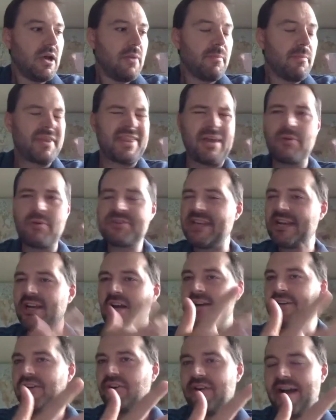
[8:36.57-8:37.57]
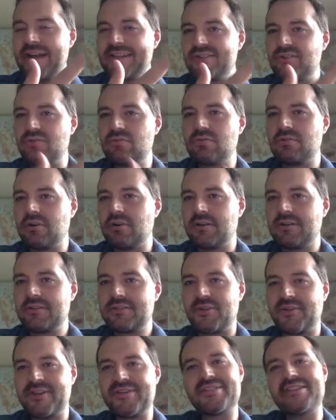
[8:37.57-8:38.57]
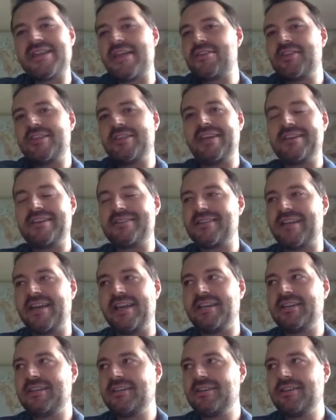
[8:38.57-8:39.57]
But then once I got into grad school, so here's another thing is like,